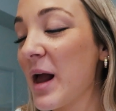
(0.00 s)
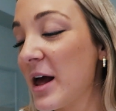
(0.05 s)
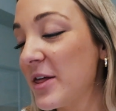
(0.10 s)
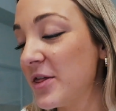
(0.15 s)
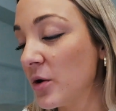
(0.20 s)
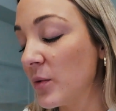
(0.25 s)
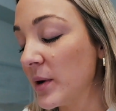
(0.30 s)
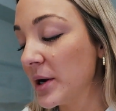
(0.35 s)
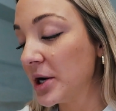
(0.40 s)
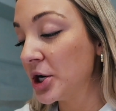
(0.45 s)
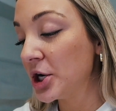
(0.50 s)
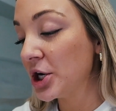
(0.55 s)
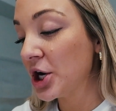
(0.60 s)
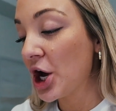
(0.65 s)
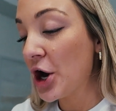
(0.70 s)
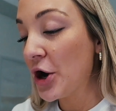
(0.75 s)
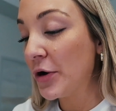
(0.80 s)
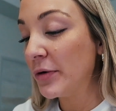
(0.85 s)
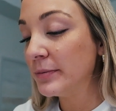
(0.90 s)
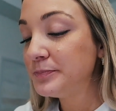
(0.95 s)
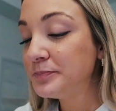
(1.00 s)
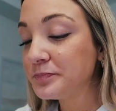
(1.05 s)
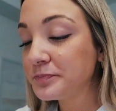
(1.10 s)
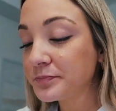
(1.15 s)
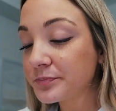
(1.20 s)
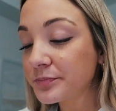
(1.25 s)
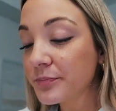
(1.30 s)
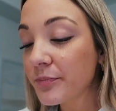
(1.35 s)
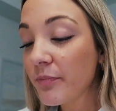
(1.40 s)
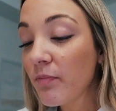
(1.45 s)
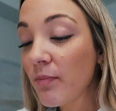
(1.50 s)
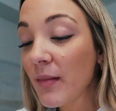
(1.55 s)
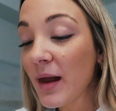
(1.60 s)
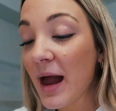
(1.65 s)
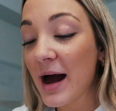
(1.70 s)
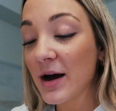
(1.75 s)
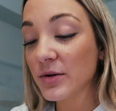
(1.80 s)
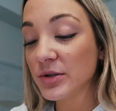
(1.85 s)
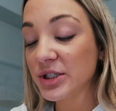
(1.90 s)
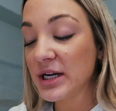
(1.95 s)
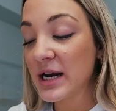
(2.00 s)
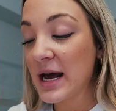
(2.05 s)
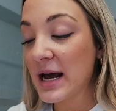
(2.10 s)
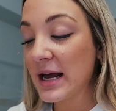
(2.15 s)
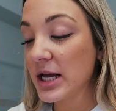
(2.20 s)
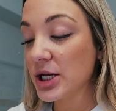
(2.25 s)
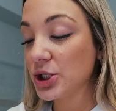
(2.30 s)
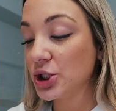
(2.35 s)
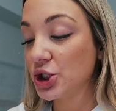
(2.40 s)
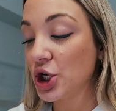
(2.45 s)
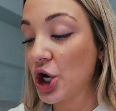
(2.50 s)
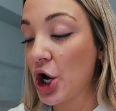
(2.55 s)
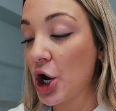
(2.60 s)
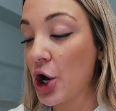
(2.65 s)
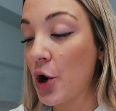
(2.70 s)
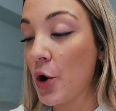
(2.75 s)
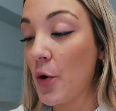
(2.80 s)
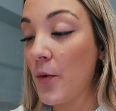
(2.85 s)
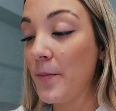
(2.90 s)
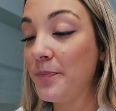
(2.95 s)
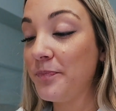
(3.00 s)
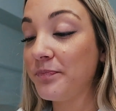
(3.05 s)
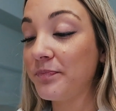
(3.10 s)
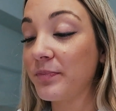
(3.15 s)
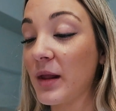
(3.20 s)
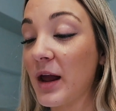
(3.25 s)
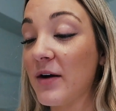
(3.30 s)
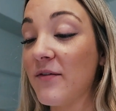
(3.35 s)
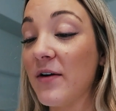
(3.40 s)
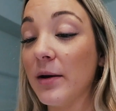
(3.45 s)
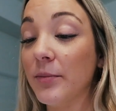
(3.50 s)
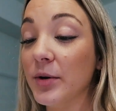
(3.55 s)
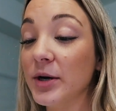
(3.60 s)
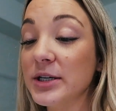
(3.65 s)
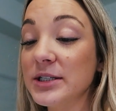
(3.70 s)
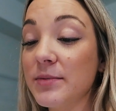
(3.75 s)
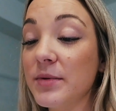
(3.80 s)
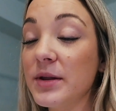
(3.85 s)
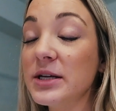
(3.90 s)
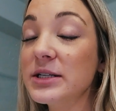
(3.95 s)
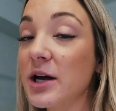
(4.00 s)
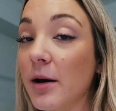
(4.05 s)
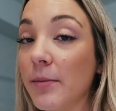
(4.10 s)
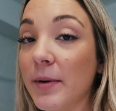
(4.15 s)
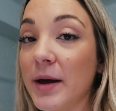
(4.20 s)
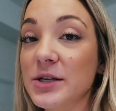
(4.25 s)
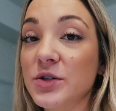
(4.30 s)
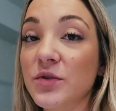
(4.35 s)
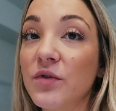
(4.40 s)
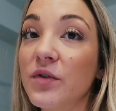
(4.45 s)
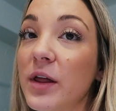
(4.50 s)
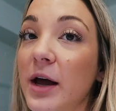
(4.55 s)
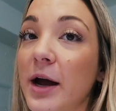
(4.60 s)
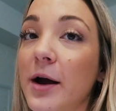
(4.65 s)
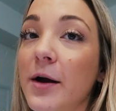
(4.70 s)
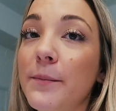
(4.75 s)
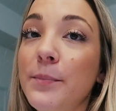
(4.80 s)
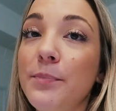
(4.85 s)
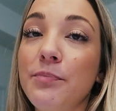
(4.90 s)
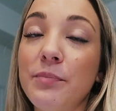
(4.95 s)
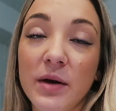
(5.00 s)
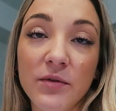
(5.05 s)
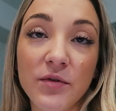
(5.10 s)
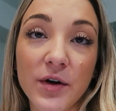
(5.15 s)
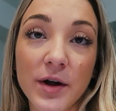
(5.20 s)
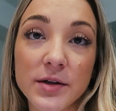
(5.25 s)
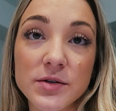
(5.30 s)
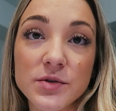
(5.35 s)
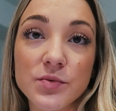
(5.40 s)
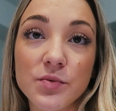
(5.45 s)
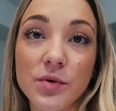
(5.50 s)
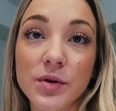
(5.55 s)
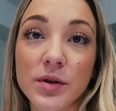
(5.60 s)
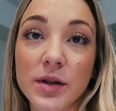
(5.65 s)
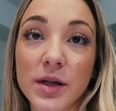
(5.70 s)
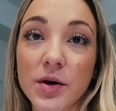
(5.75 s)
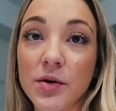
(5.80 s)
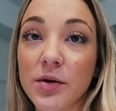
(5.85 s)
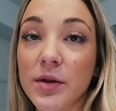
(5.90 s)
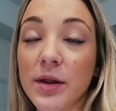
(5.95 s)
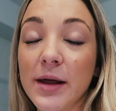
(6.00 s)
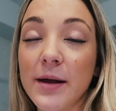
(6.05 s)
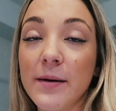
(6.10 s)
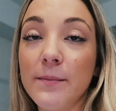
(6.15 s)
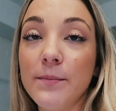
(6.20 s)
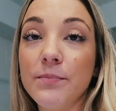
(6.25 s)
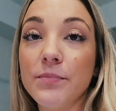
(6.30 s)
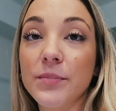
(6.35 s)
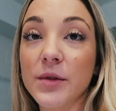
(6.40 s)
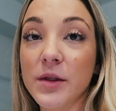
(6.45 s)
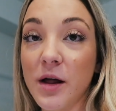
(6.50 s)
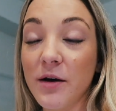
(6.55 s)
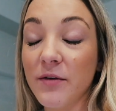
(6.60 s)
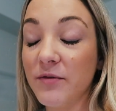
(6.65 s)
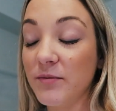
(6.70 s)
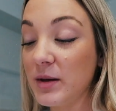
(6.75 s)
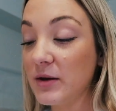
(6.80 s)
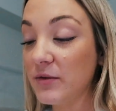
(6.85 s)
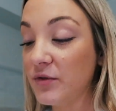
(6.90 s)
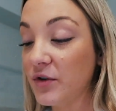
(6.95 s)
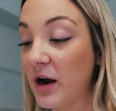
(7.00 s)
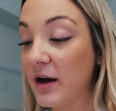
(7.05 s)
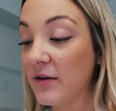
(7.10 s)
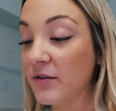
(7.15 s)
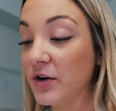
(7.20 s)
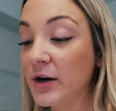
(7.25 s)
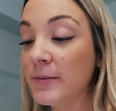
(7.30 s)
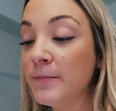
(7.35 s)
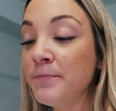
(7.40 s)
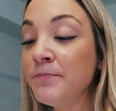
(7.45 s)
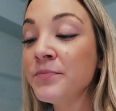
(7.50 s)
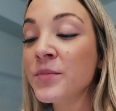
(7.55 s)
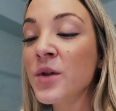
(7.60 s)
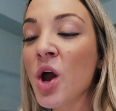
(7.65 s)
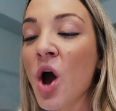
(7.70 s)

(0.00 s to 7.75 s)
I think we're gonna go out tonight, so if I bring some of these cupcakes over there, my friends will literally love me forever.